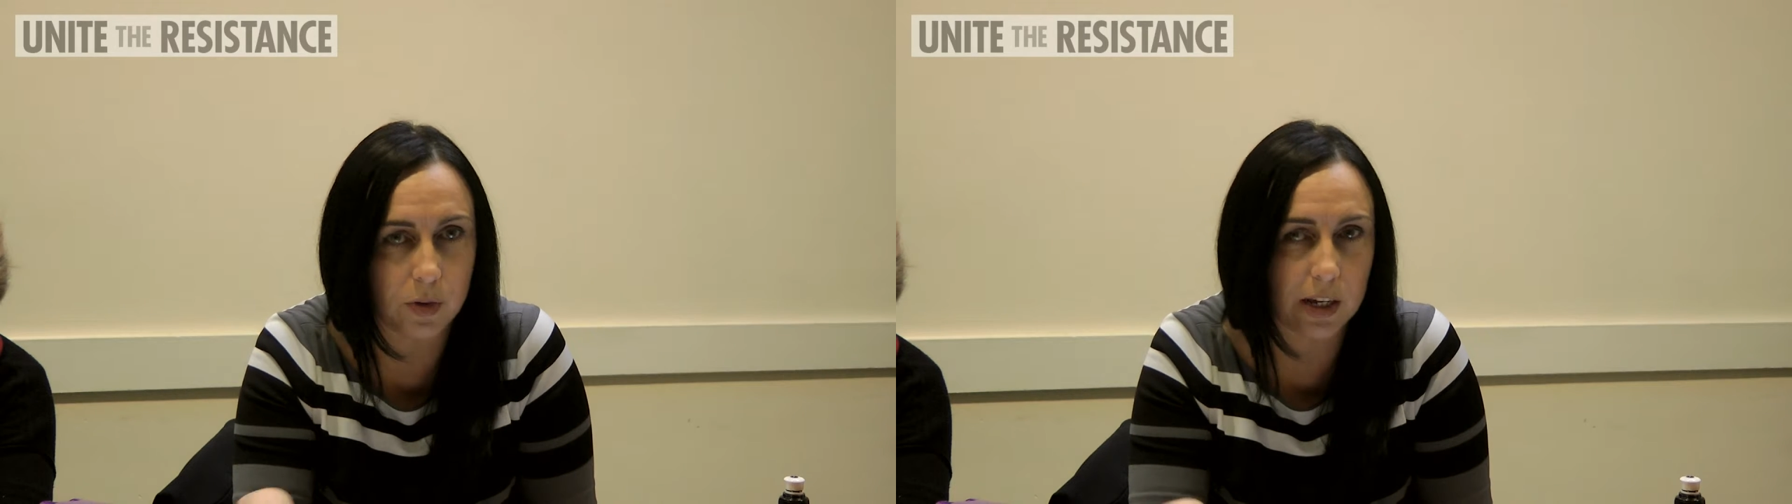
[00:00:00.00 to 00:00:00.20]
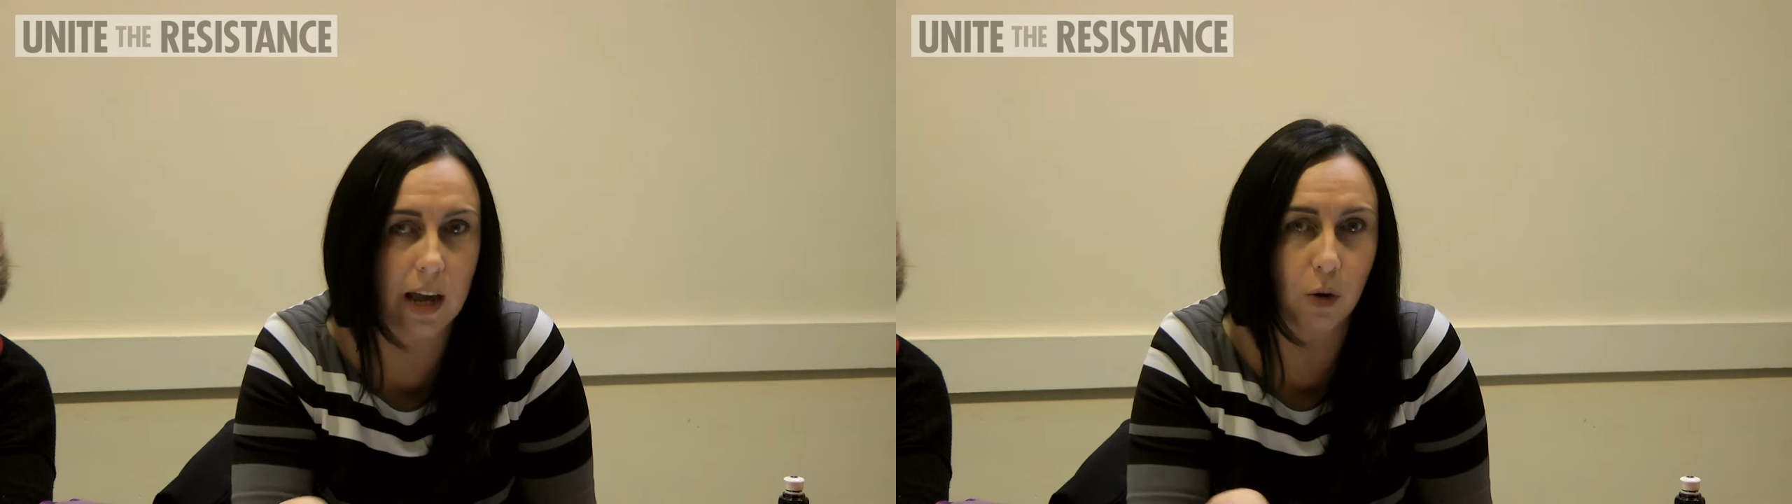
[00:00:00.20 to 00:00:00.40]

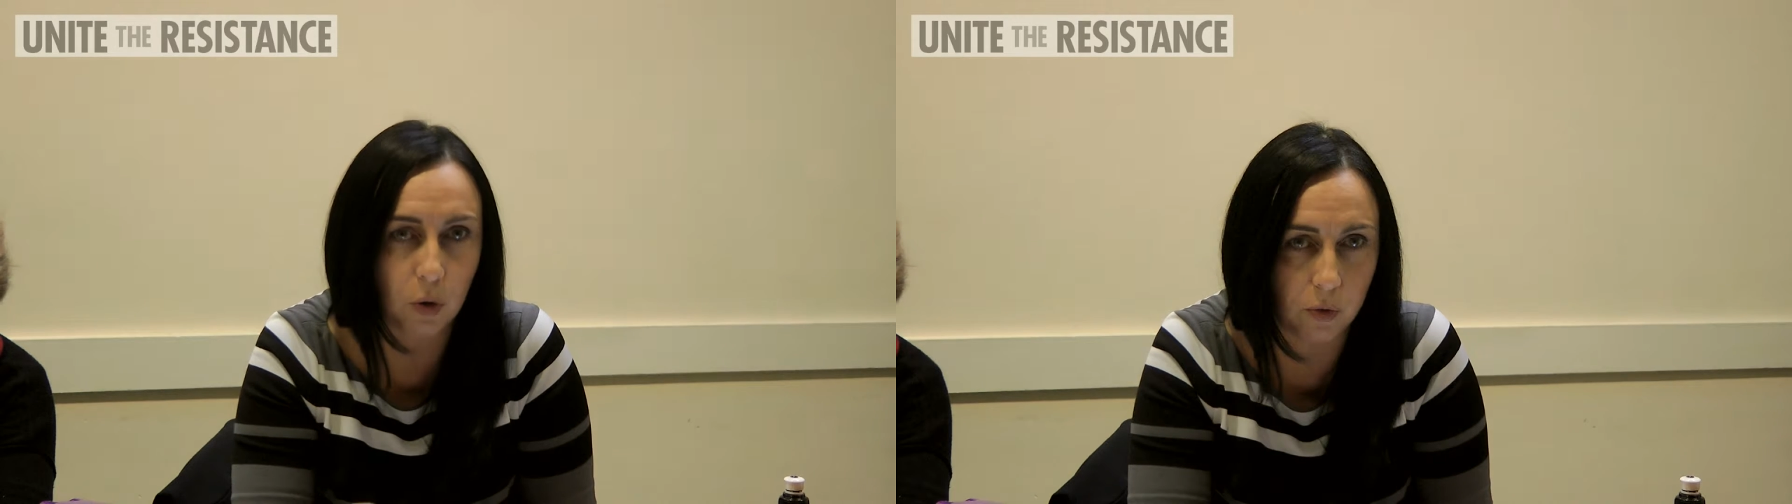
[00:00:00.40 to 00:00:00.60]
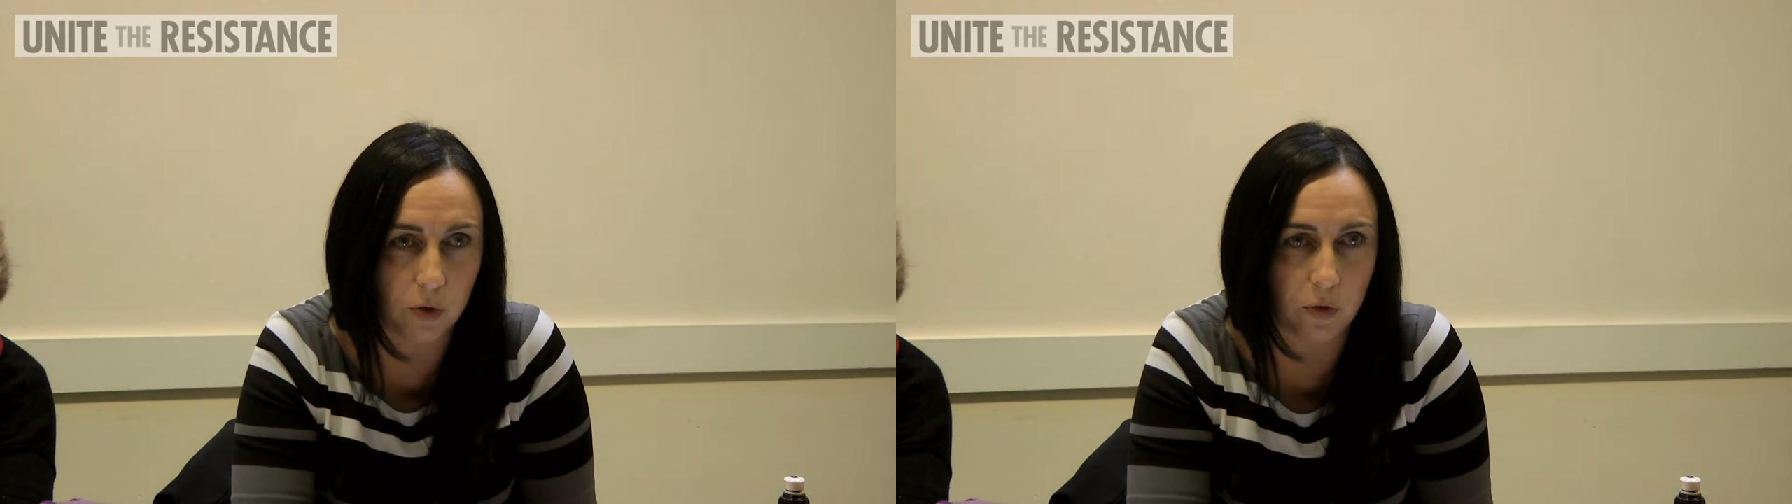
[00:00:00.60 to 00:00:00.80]
get
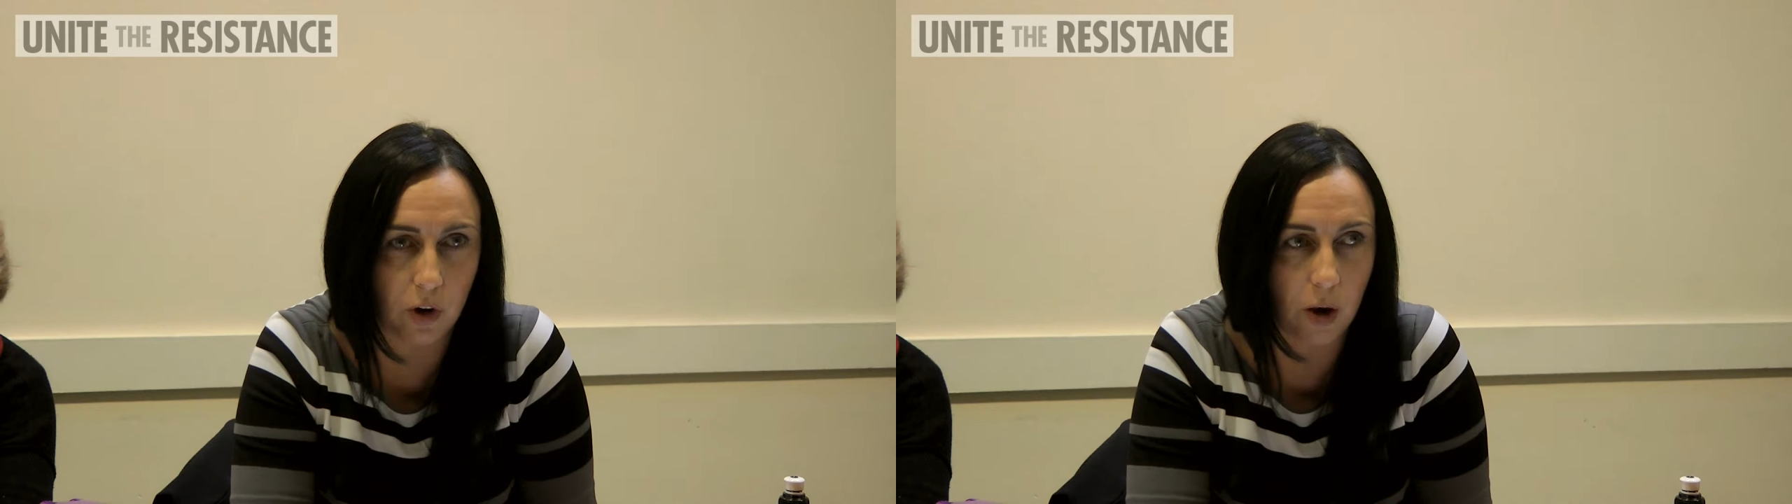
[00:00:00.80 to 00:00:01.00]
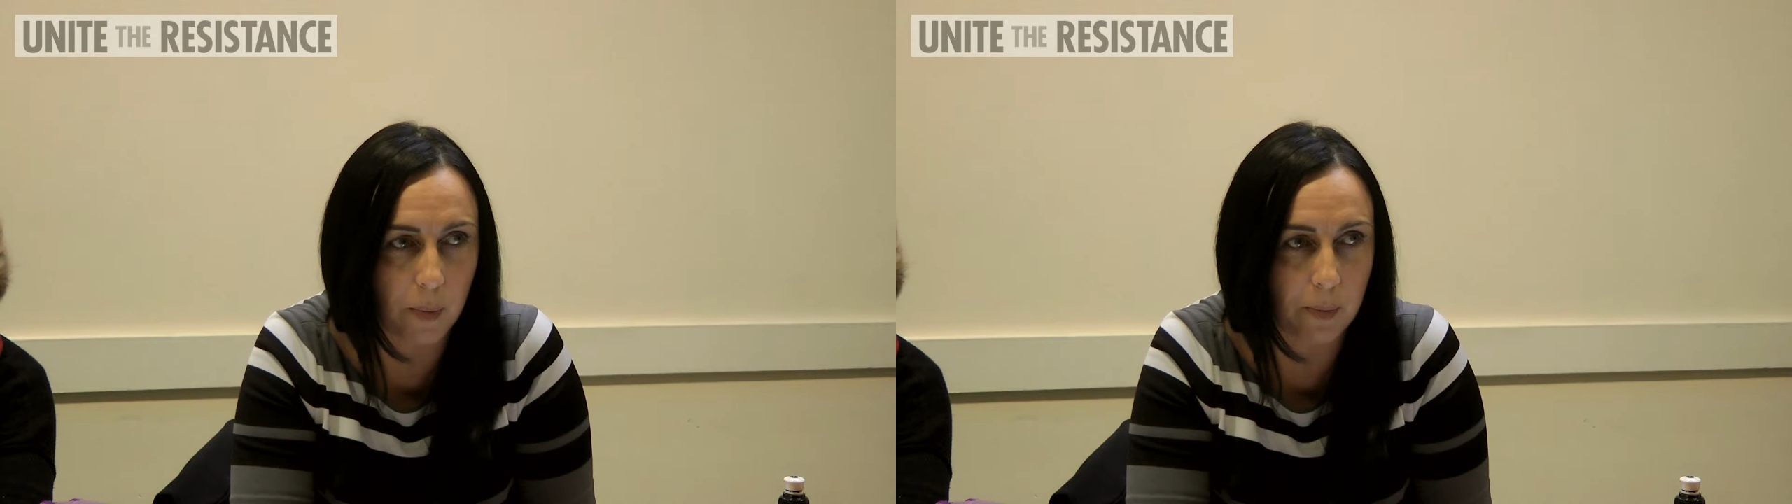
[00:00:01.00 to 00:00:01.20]
cover for our